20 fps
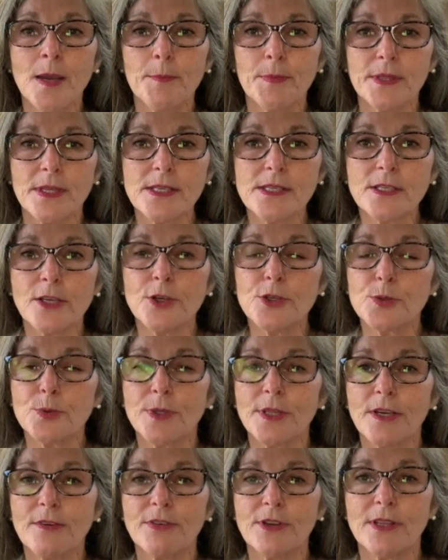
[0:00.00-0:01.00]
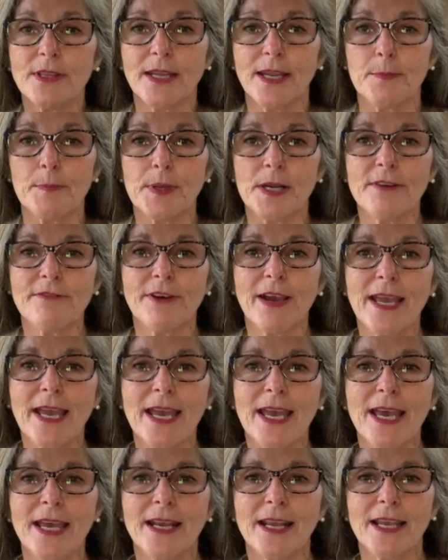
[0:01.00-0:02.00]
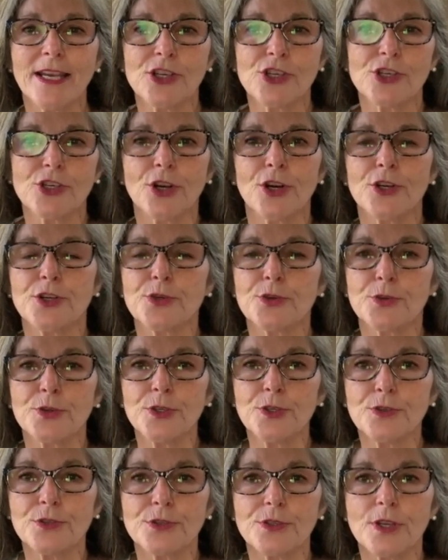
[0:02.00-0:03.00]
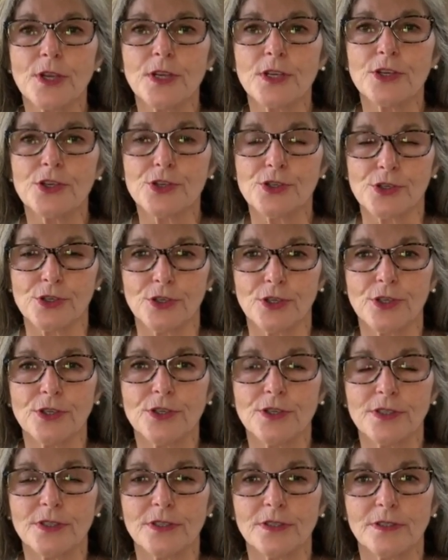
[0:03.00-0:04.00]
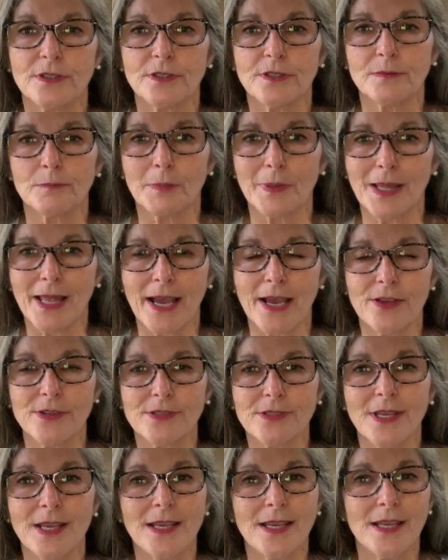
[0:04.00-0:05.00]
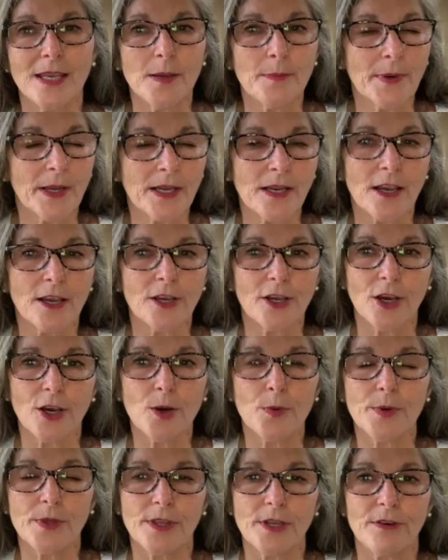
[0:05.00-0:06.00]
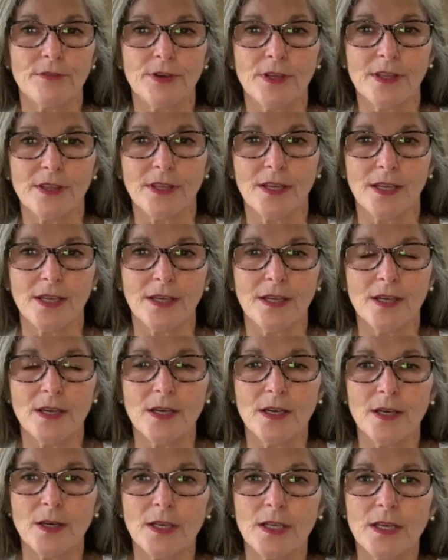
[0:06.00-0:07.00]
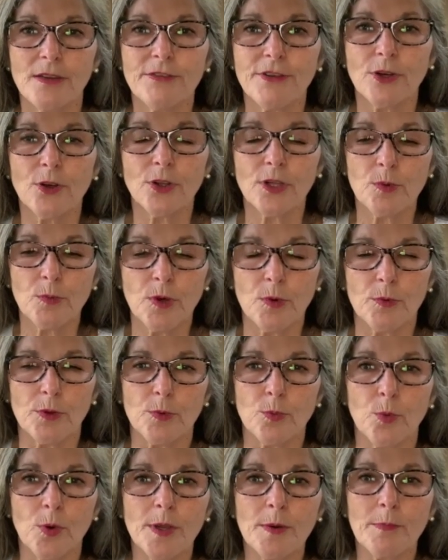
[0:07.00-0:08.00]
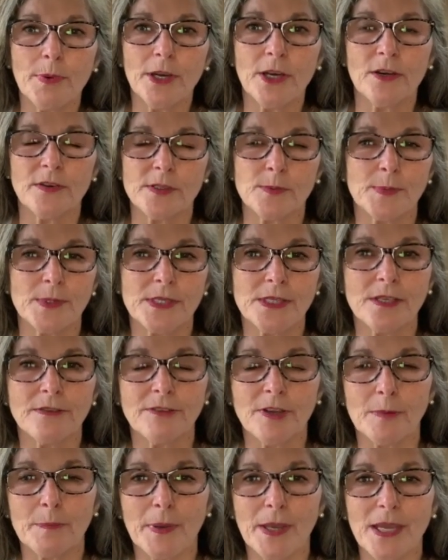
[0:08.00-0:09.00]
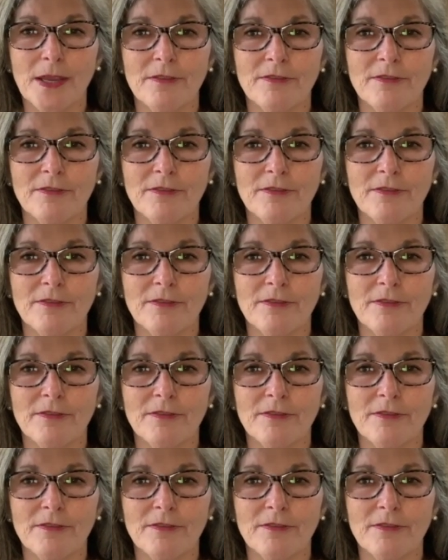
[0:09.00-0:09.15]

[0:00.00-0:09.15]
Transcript: But this goes with everything. But if I had a chartreuse shirt, blouse, it might not go with everything. And if it only went with one pair of specific,